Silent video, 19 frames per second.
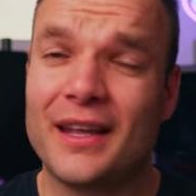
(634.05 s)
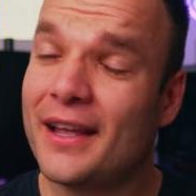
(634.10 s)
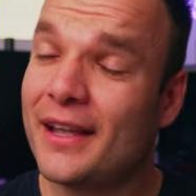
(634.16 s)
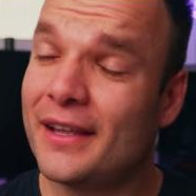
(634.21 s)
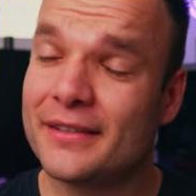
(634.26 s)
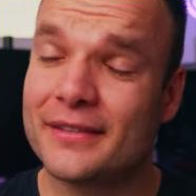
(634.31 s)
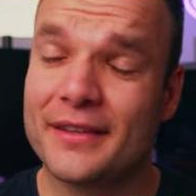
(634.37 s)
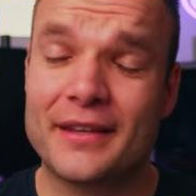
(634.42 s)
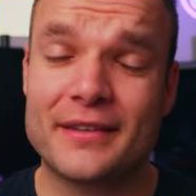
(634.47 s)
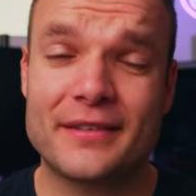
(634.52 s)

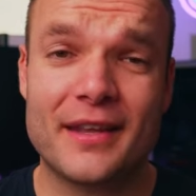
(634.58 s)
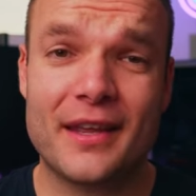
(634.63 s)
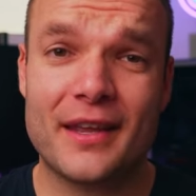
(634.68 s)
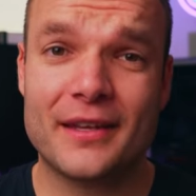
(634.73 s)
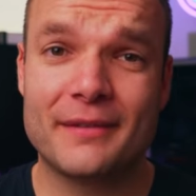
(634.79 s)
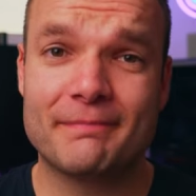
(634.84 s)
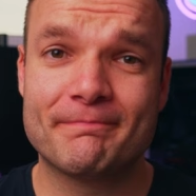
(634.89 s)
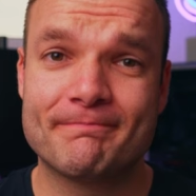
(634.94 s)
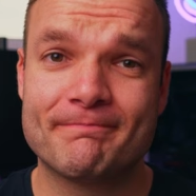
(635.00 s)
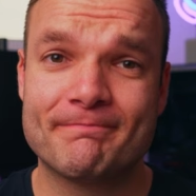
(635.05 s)
As they
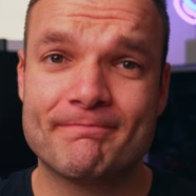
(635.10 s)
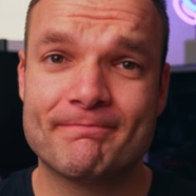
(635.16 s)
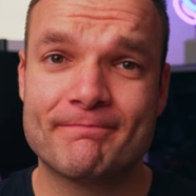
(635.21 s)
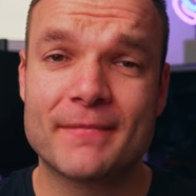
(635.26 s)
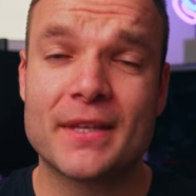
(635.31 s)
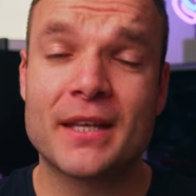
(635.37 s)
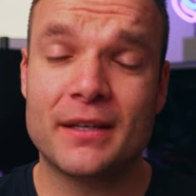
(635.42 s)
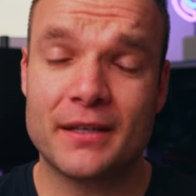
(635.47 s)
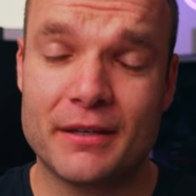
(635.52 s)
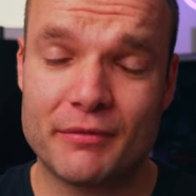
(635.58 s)
say,
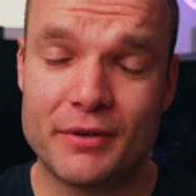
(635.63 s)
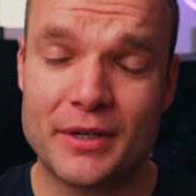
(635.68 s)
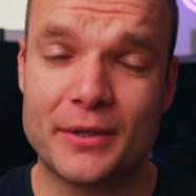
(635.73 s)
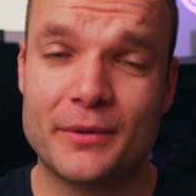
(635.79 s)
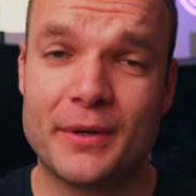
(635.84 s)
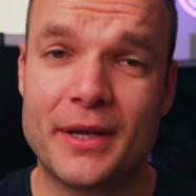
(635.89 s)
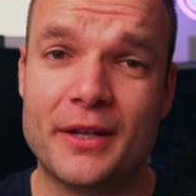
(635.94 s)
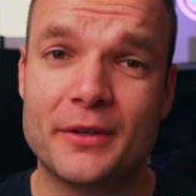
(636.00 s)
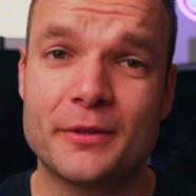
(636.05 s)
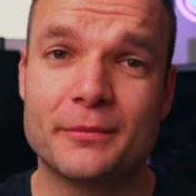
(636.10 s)
every little
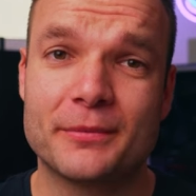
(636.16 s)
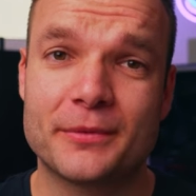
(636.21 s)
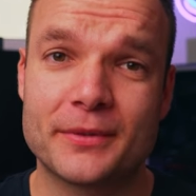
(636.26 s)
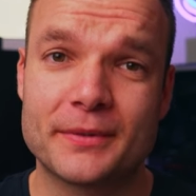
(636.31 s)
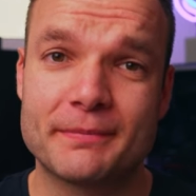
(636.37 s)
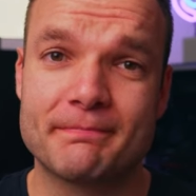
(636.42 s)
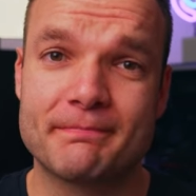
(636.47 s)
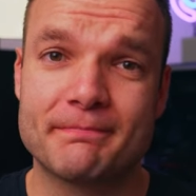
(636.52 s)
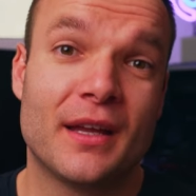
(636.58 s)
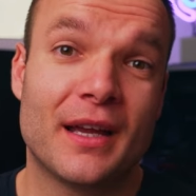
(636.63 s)
helps.
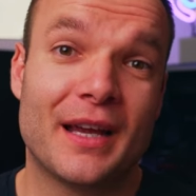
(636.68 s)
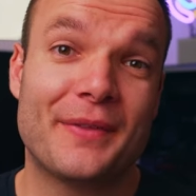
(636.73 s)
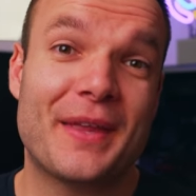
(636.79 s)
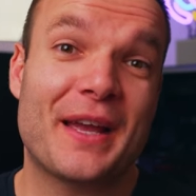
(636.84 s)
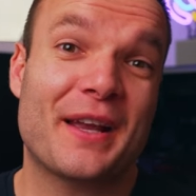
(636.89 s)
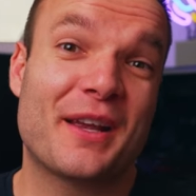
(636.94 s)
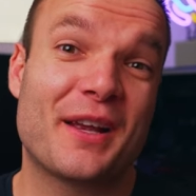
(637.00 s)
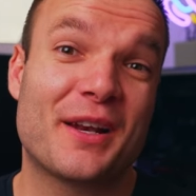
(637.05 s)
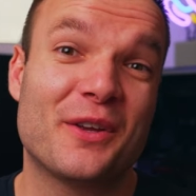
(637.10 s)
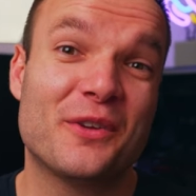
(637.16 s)
And
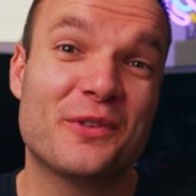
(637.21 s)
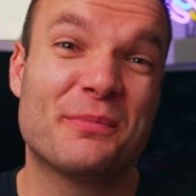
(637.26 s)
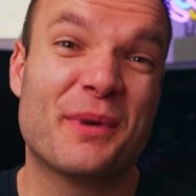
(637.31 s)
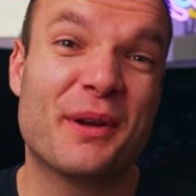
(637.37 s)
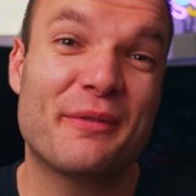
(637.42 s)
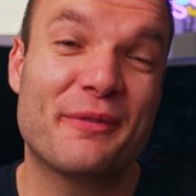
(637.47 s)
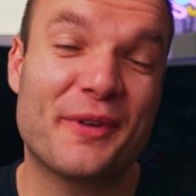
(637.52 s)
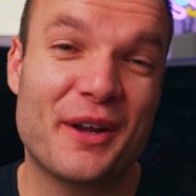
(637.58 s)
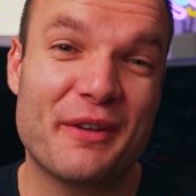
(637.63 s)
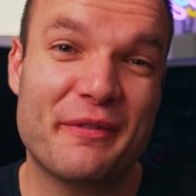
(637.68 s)
that concludes my
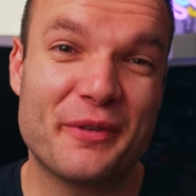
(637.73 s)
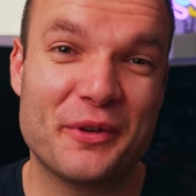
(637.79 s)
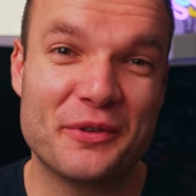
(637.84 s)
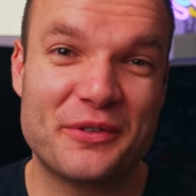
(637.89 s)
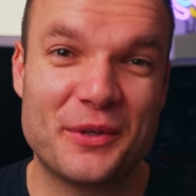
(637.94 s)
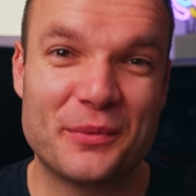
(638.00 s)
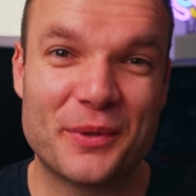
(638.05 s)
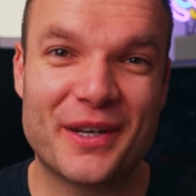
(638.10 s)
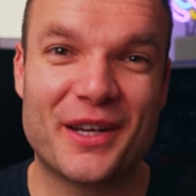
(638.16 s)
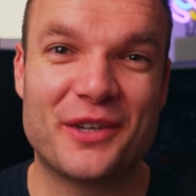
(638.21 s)
5
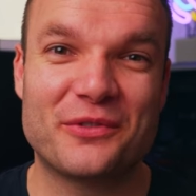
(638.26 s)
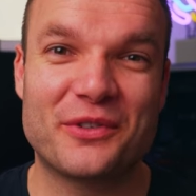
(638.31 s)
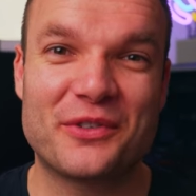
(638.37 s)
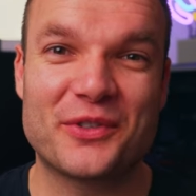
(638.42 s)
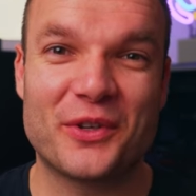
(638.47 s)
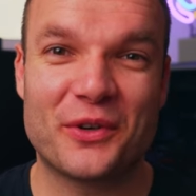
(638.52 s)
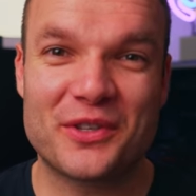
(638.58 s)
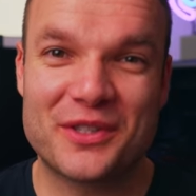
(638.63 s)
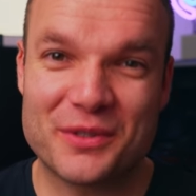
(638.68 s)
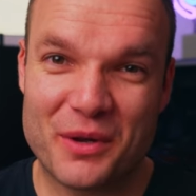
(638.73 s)
FTSE 100
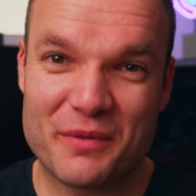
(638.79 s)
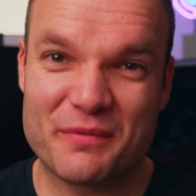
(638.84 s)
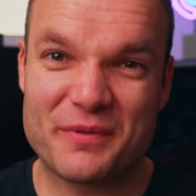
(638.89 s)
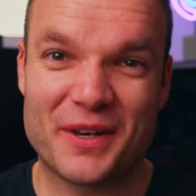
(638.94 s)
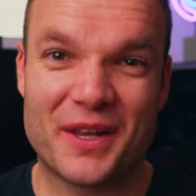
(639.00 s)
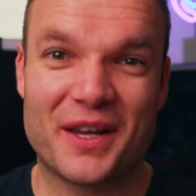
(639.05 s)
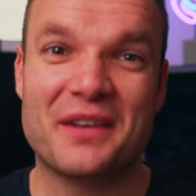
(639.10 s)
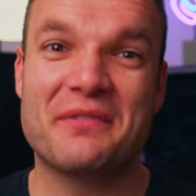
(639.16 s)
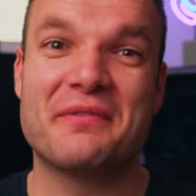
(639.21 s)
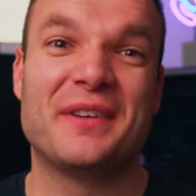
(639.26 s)
stocks to own for
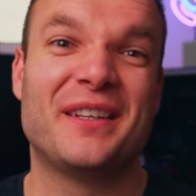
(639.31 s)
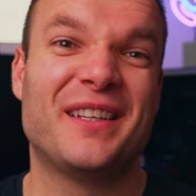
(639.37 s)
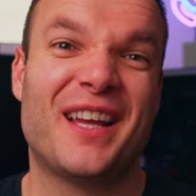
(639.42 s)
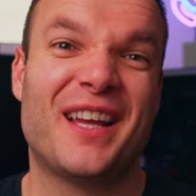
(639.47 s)
life.